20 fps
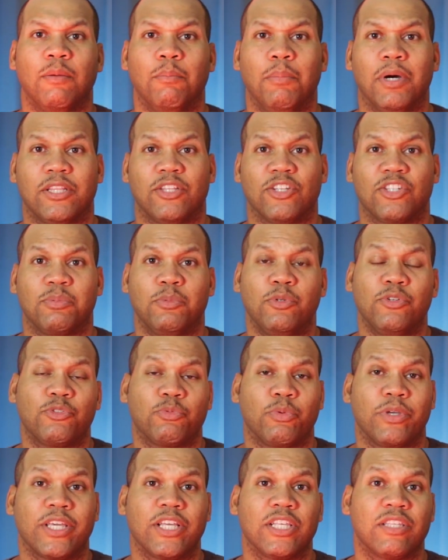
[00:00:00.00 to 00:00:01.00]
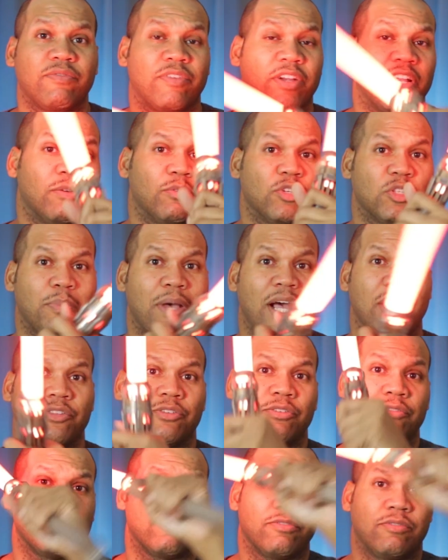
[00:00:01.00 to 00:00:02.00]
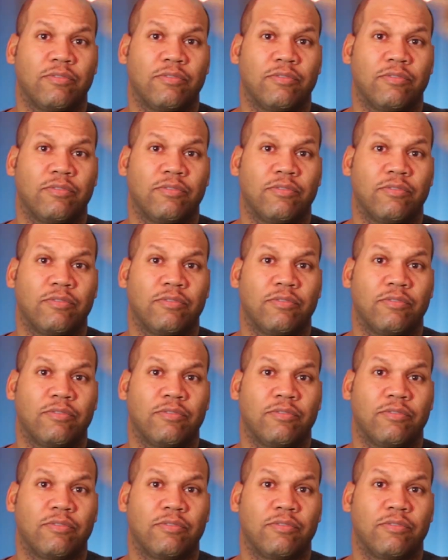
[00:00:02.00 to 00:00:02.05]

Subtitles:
But the smooth swing is very responsive.